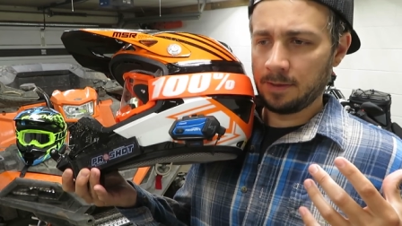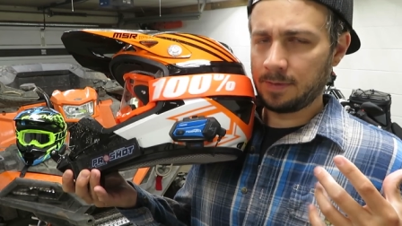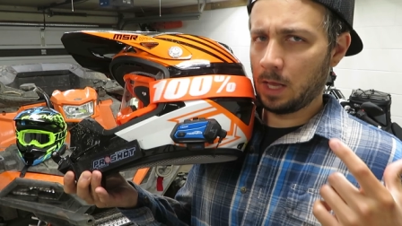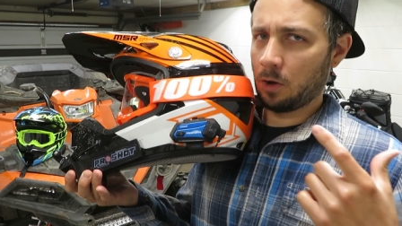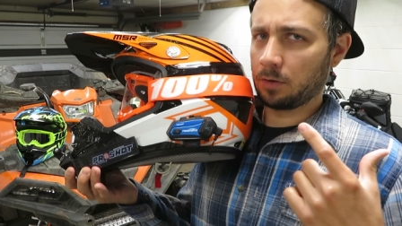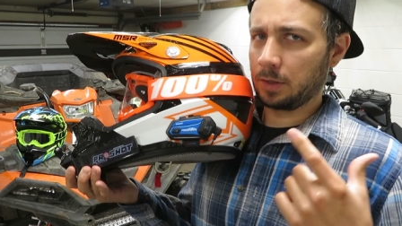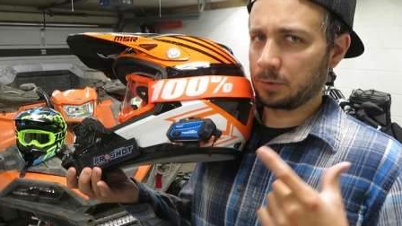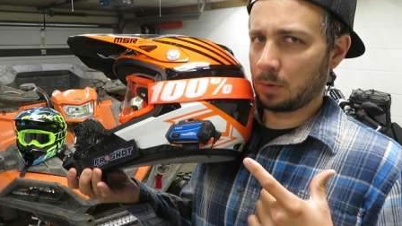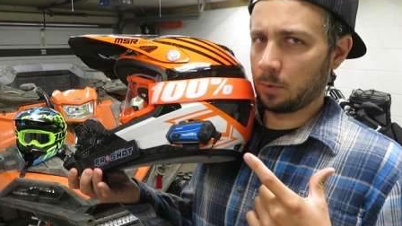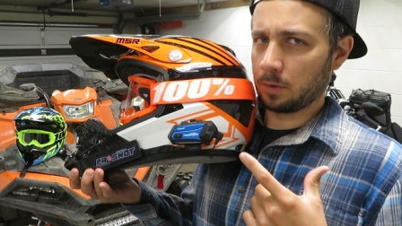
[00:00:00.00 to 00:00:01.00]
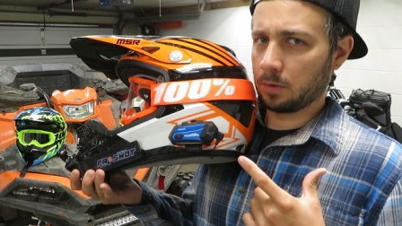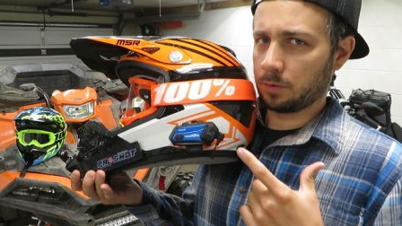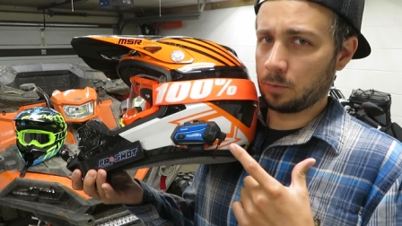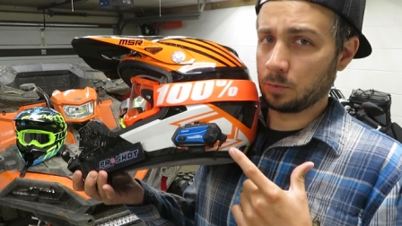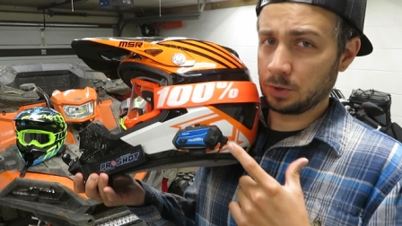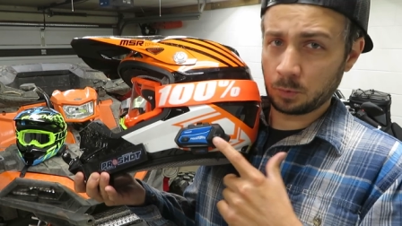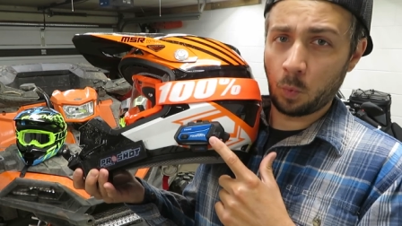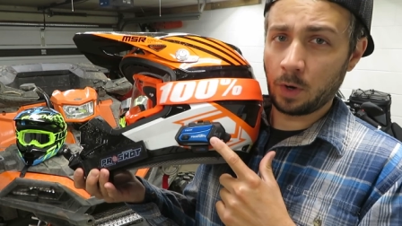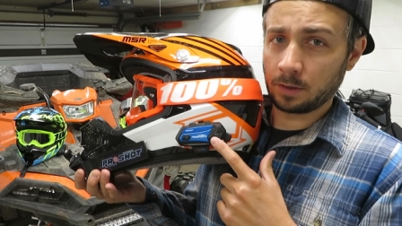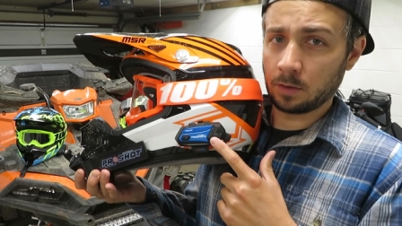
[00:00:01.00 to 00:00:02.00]
that all gets routed through just
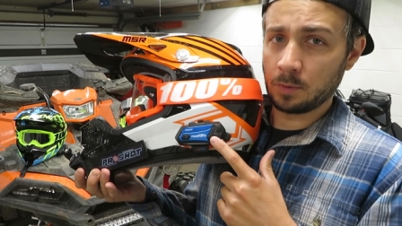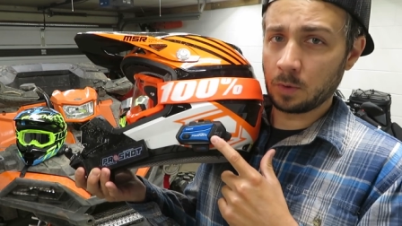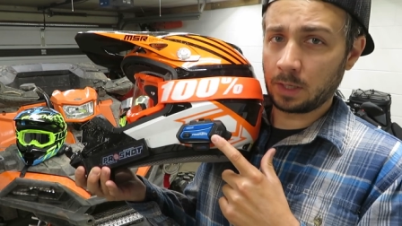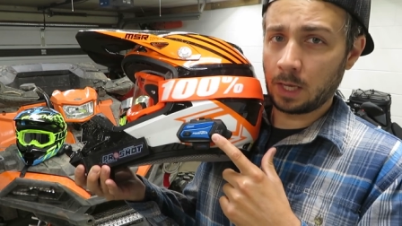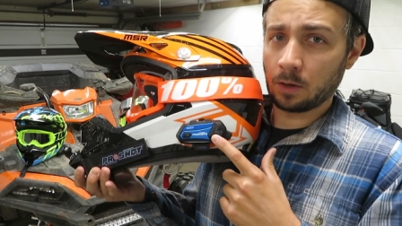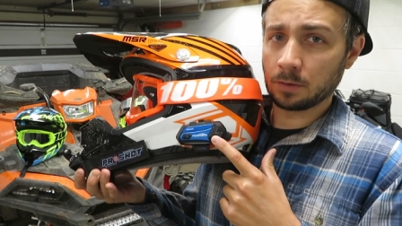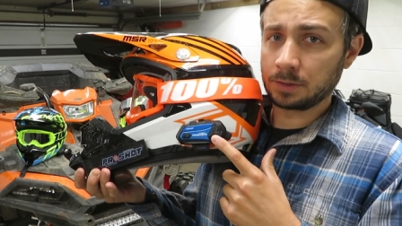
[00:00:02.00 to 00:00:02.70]
one communicator.